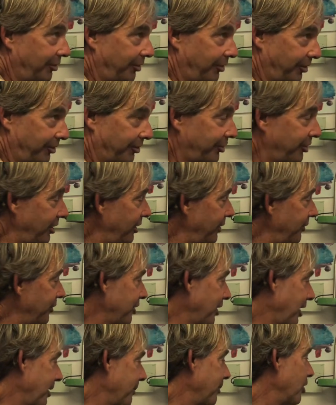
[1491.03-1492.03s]
the city of
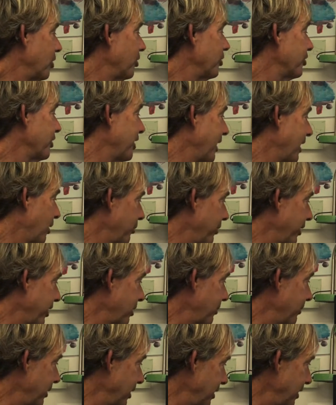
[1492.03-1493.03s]
Sanibel is now
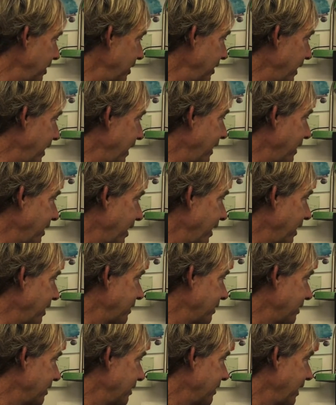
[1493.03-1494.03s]
recommending, and that
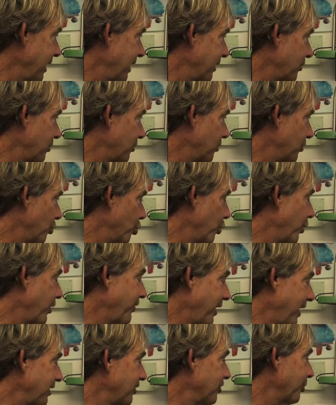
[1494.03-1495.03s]
we've
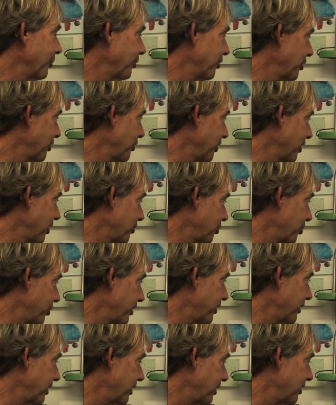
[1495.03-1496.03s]
had some success
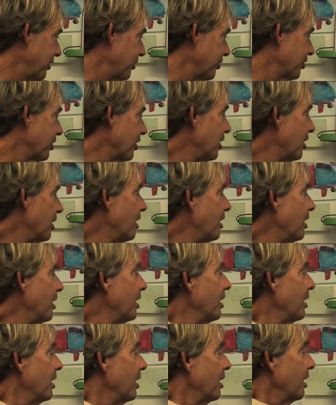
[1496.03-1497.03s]
with, is
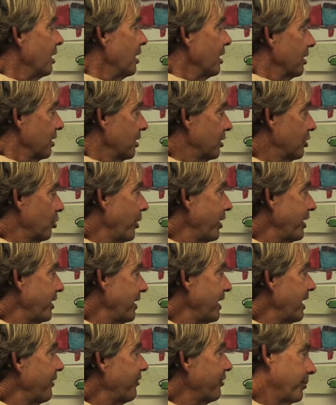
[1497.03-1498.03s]
the way
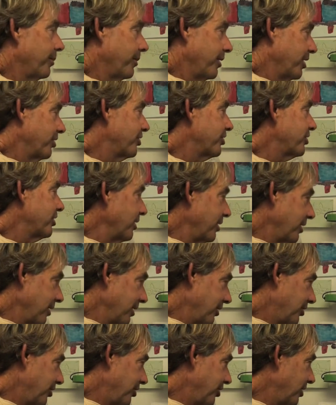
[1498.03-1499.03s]
they got from this to
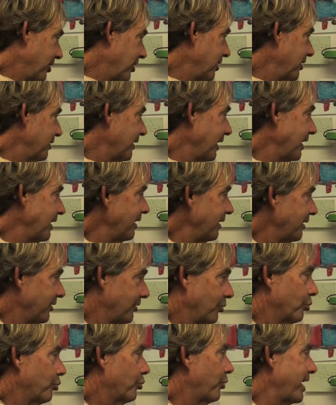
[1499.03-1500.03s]
this
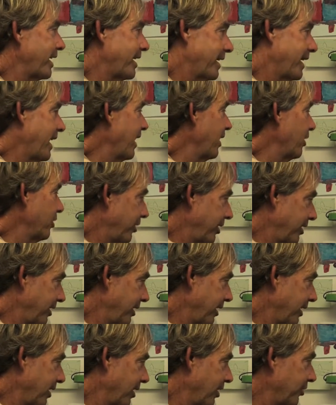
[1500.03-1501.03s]
rake it out or
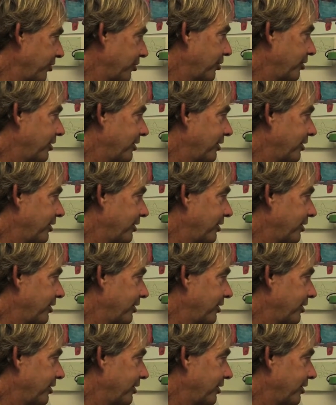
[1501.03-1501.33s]
anything else.